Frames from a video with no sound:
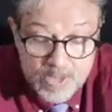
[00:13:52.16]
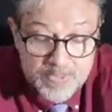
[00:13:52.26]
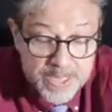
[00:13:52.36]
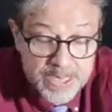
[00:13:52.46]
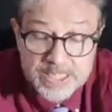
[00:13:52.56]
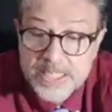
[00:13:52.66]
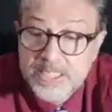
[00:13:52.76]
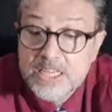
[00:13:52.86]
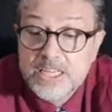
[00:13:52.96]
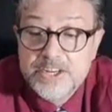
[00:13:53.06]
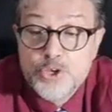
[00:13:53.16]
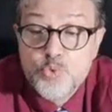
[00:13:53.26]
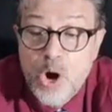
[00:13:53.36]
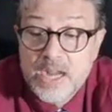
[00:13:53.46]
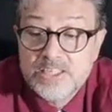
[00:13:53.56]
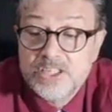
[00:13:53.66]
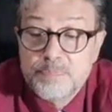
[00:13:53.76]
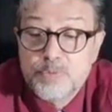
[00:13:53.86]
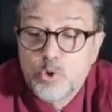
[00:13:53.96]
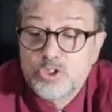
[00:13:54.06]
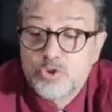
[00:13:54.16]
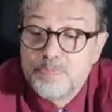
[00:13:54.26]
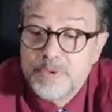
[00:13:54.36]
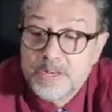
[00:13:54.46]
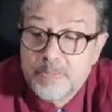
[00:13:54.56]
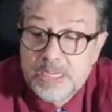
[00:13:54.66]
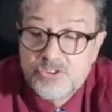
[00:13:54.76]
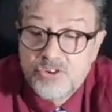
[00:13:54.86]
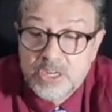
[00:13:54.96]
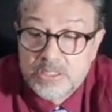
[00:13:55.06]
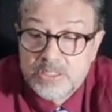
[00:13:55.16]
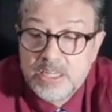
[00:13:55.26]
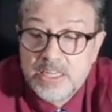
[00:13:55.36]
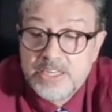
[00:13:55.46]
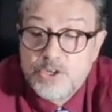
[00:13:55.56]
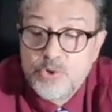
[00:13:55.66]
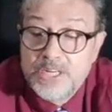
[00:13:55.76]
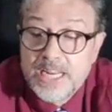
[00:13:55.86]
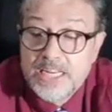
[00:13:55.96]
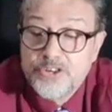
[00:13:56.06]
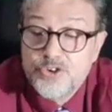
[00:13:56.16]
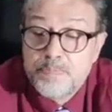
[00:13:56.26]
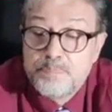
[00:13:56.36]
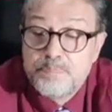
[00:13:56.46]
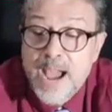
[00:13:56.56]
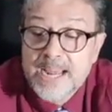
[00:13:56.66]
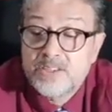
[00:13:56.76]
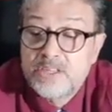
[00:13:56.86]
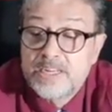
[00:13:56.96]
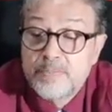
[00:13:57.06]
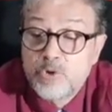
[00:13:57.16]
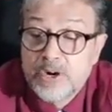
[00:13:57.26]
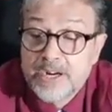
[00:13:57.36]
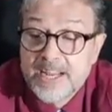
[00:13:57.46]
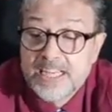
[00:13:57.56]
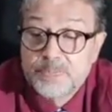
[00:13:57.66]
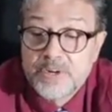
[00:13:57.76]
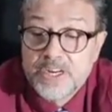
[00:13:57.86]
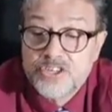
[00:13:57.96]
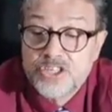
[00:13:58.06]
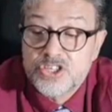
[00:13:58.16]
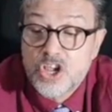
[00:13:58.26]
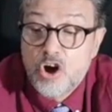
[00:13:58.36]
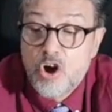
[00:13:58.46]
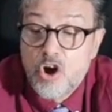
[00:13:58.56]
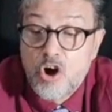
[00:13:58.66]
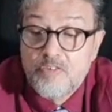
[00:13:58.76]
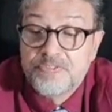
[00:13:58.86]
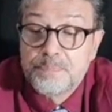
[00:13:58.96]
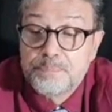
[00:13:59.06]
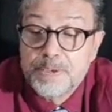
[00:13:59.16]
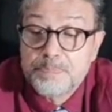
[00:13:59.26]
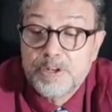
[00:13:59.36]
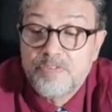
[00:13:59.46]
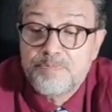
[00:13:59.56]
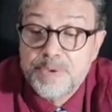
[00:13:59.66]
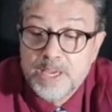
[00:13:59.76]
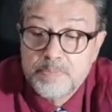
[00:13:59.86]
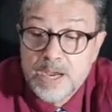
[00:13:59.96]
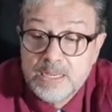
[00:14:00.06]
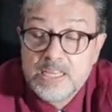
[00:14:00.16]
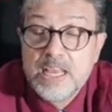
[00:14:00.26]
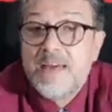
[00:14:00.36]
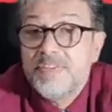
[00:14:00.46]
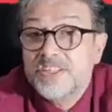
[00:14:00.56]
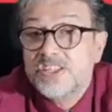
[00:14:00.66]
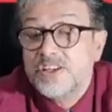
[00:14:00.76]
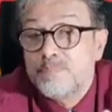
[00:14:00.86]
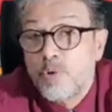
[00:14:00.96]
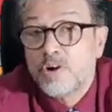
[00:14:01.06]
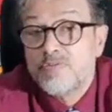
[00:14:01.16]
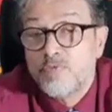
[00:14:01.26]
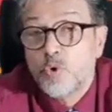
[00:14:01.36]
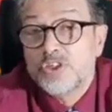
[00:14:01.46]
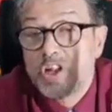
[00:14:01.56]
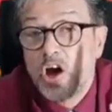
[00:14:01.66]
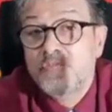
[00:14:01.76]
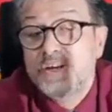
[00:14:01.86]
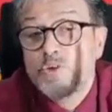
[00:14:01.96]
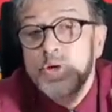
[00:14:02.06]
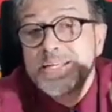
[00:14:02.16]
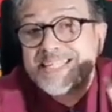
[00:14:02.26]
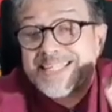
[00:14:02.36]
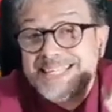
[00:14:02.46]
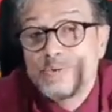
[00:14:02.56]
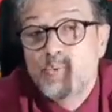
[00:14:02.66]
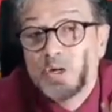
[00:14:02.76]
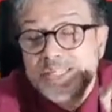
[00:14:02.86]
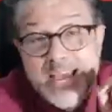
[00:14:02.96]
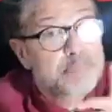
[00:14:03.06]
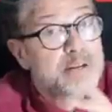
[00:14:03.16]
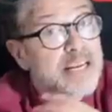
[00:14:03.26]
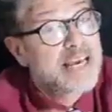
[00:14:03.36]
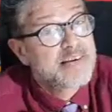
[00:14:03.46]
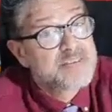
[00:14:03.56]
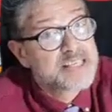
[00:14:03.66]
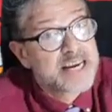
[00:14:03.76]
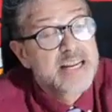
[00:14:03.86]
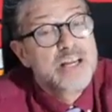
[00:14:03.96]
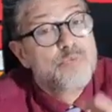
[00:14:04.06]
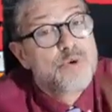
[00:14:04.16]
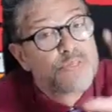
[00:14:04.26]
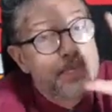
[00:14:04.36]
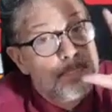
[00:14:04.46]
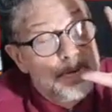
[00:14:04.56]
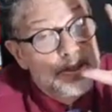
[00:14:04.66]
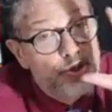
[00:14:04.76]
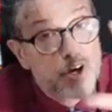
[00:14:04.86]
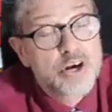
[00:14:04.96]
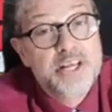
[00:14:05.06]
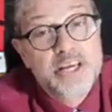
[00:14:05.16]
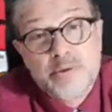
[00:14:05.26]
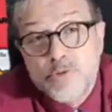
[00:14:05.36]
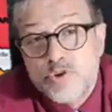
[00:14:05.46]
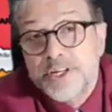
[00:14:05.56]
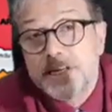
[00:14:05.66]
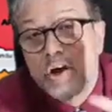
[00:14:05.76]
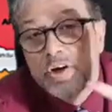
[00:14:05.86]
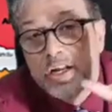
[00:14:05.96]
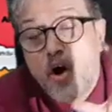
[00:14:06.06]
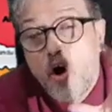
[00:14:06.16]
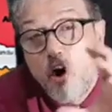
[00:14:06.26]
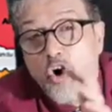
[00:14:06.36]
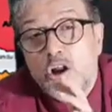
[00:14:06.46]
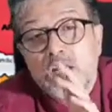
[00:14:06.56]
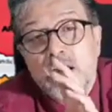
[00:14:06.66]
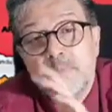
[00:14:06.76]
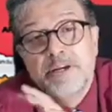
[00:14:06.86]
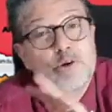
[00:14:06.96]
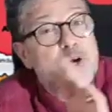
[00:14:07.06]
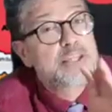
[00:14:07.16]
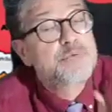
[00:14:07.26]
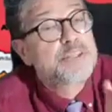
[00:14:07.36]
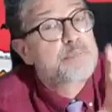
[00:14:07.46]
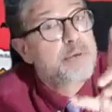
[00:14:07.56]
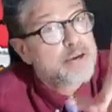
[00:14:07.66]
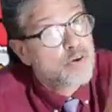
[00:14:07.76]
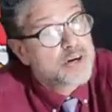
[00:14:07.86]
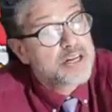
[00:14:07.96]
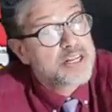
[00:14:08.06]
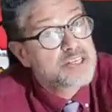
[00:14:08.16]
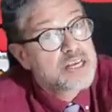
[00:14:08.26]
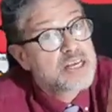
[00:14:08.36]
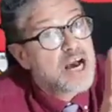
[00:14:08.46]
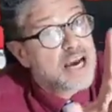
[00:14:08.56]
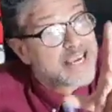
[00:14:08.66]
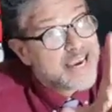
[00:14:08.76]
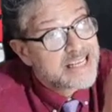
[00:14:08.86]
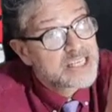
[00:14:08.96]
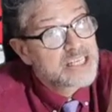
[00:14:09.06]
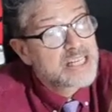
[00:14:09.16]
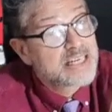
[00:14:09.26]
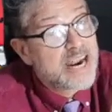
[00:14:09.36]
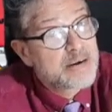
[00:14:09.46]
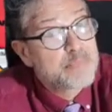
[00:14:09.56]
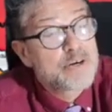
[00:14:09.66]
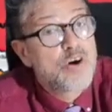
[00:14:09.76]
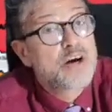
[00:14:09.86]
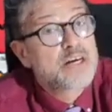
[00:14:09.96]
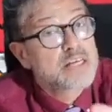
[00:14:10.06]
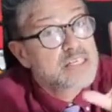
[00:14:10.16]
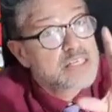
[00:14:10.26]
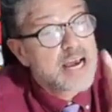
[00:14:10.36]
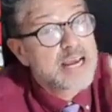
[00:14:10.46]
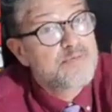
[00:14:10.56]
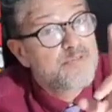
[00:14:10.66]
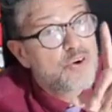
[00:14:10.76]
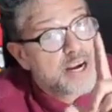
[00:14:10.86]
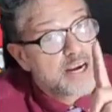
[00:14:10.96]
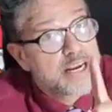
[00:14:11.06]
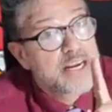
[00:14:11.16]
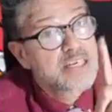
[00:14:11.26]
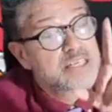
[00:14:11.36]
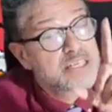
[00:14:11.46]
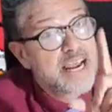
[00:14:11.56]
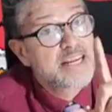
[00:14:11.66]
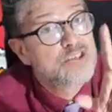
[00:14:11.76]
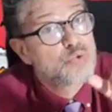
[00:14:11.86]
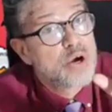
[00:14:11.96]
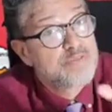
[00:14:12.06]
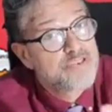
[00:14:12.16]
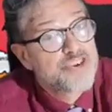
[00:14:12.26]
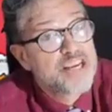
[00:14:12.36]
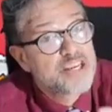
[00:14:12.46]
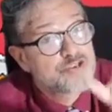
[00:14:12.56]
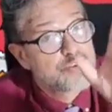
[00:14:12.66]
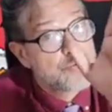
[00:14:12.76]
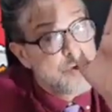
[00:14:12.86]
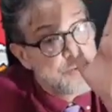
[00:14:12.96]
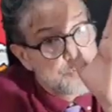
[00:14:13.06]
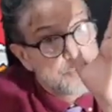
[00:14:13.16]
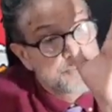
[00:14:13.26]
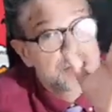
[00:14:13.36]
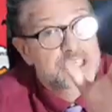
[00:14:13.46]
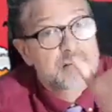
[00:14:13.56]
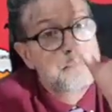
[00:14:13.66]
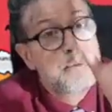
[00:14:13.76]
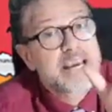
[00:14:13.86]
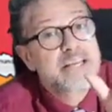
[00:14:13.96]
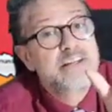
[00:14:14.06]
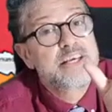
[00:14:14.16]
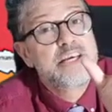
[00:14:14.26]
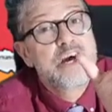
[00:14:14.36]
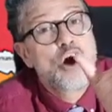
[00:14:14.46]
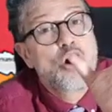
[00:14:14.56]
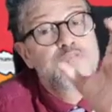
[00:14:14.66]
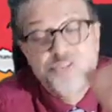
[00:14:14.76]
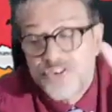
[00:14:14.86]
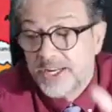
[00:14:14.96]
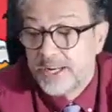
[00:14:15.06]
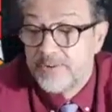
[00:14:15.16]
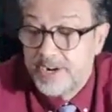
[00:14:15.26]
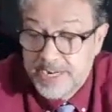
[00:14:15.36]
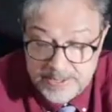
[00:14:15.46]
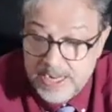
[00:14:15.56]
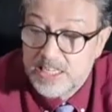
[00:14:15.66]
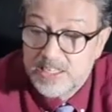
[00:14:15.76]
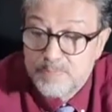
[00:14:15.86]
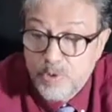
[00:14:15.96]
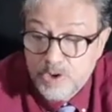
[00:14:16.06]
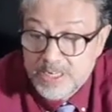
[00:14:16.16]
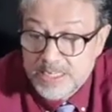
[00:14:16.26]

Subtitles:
And it says, nuanced approach to Myanmar struggles. New Delhi should back the democratic aspirations of the people of Myanmar, and this is important, folks. Now that you can see what's happening, like said, with the majority community not all coming together with the minorities against the Tatmadaw, it is time for India's stance to have changed from just a binary of China, right? That is important.